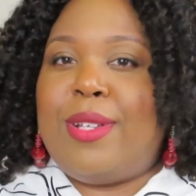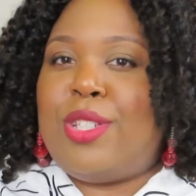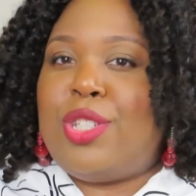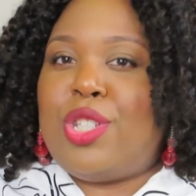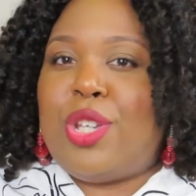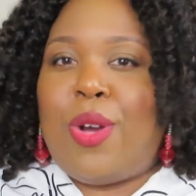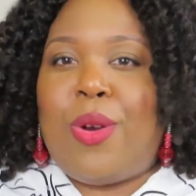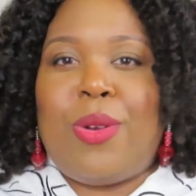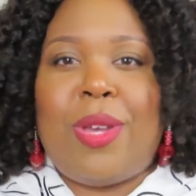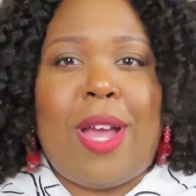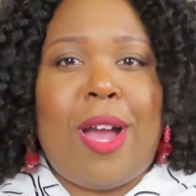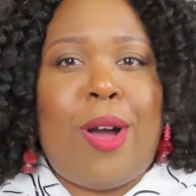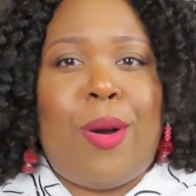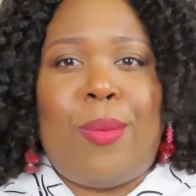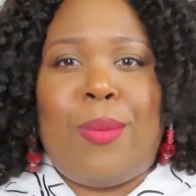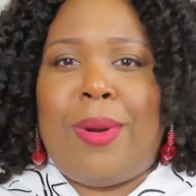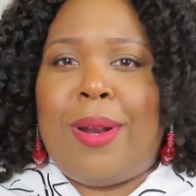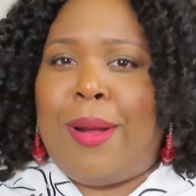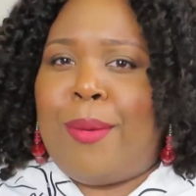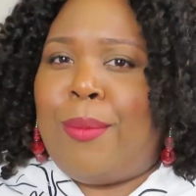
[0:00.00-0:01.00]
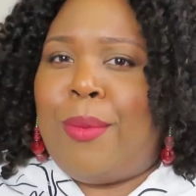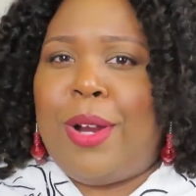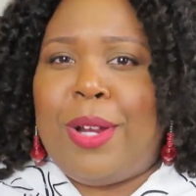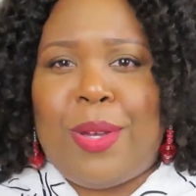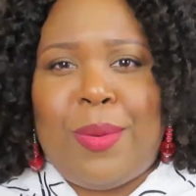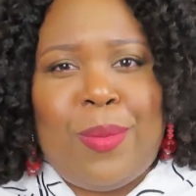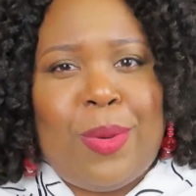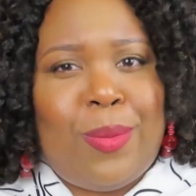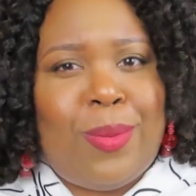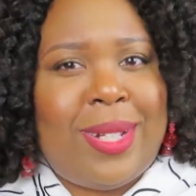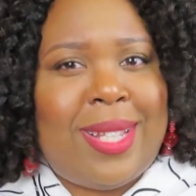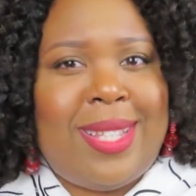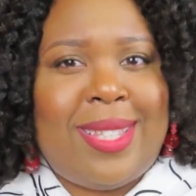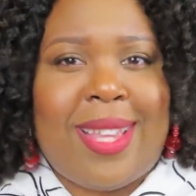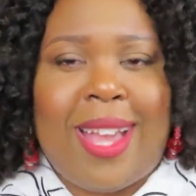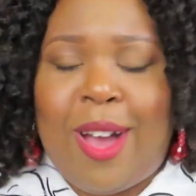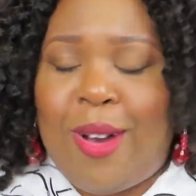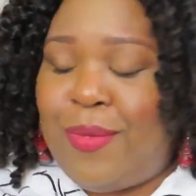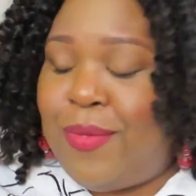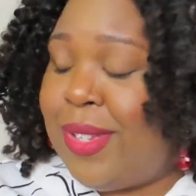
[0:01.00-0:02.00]
and show y'all what I'm working with with
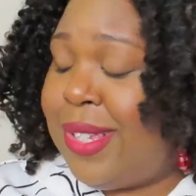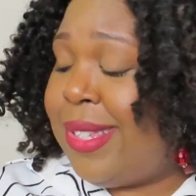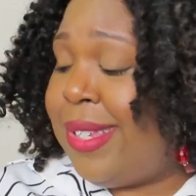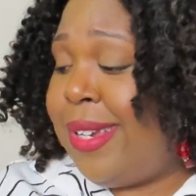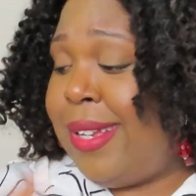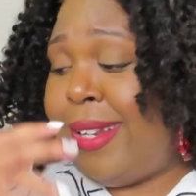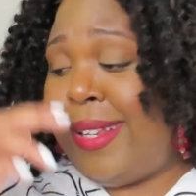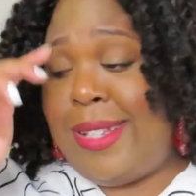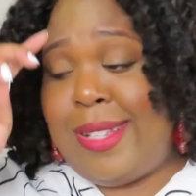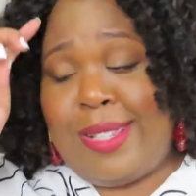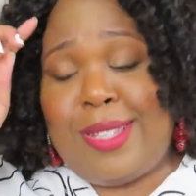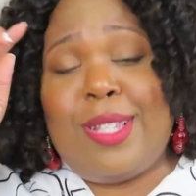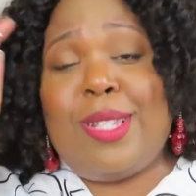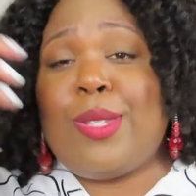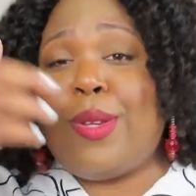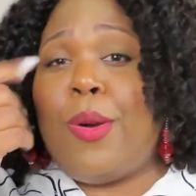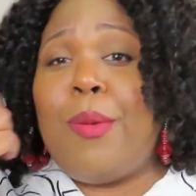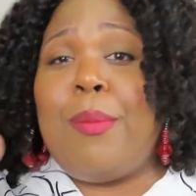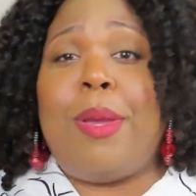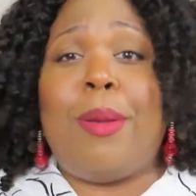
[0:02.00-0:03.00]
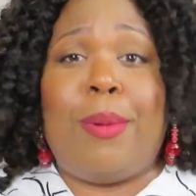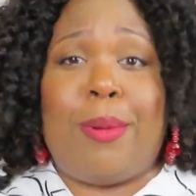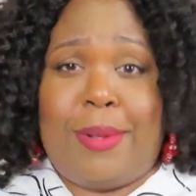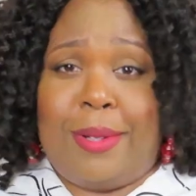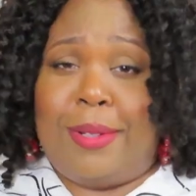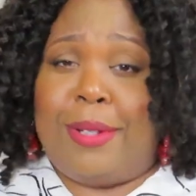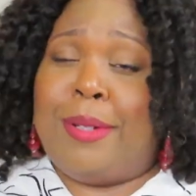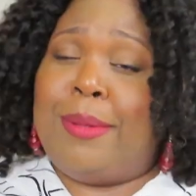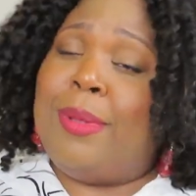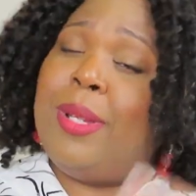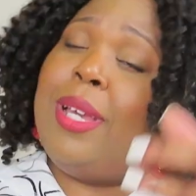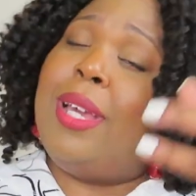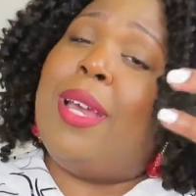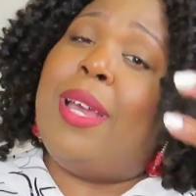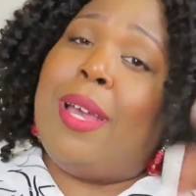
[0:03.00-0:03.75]
these outfits honey because it's gonna be long